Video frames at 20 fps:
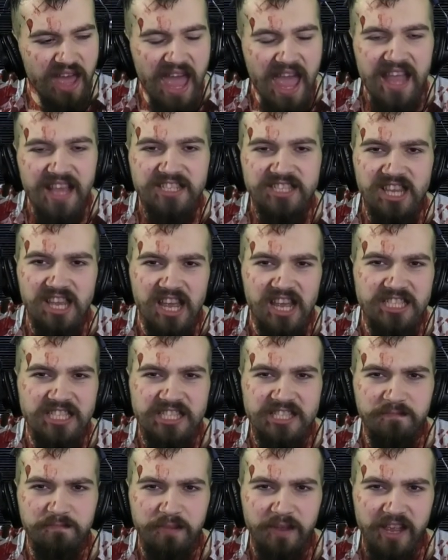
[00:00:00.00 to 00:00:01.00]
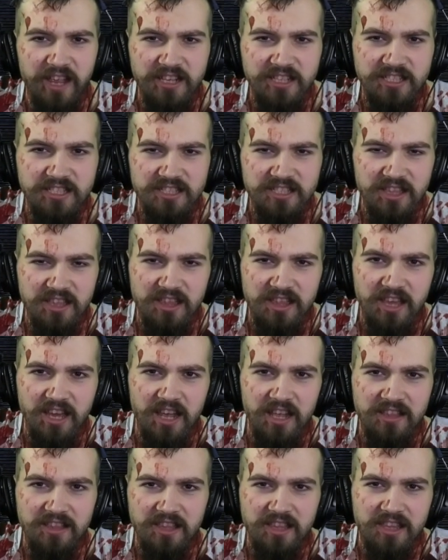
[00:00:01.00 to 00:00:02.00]
excess space
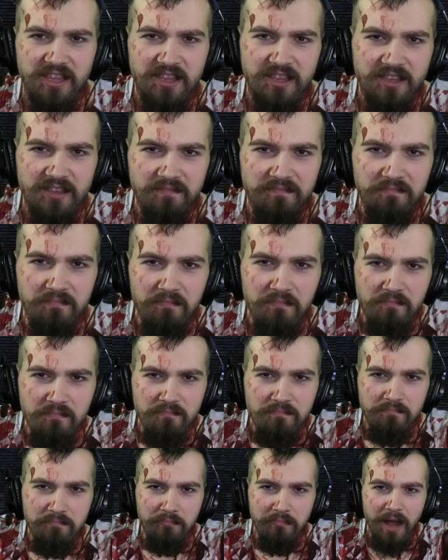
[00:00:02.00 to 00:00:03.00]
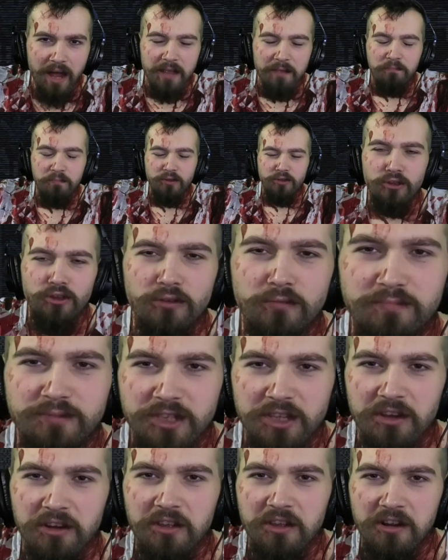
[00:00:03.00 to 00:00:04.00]
that my pubes
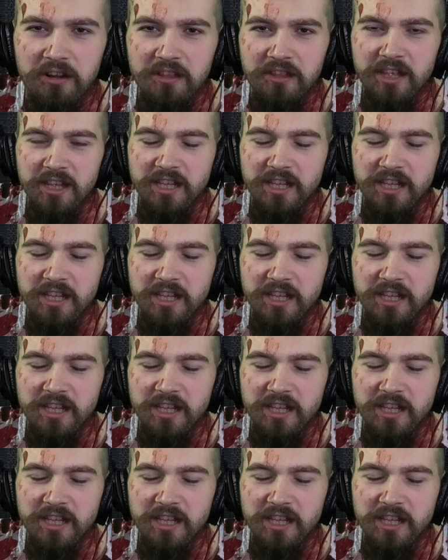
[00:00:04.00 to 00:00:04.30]
are currently